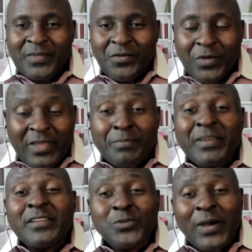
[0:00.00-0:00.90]
we can
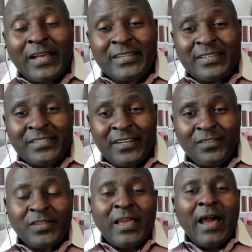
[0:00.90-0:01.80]
begin to ask ourselves,
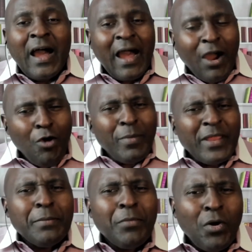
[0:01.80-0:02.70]
how many
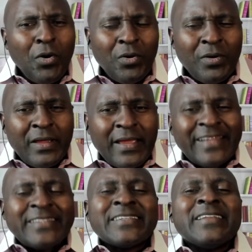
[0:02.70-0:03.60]
more
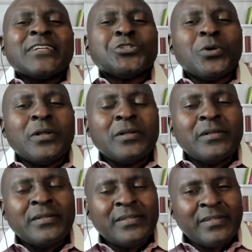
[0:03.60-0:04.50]
intellectual
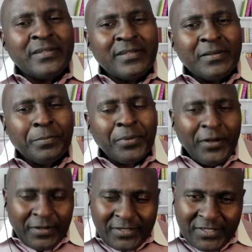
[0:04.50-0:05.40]

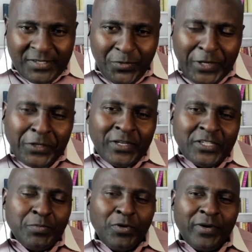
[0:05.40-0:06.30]
products we're not
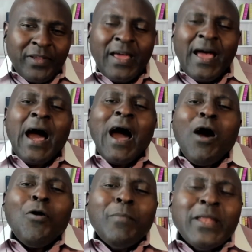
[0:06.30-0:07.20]
exploring?
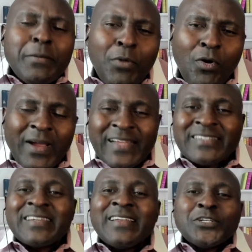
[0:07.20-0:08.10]
How many more
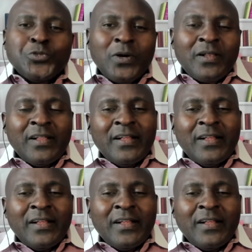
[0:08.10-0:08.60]
intellectual